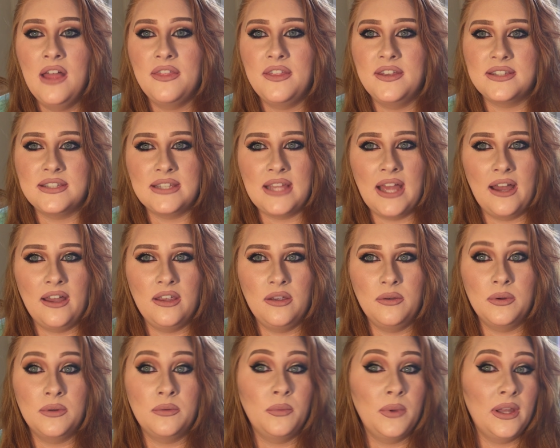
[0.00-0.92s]
this is how
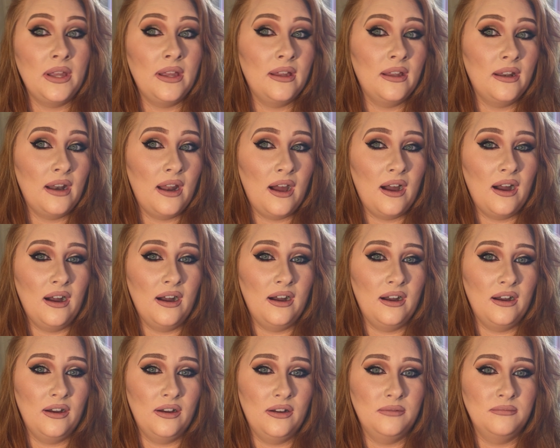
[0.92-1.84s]
you would wing it,
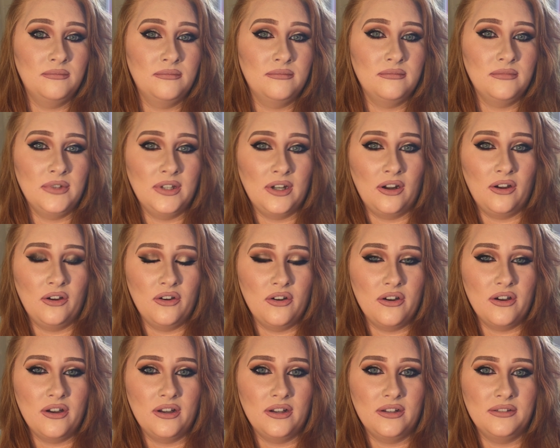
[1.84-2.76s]
uh, you know,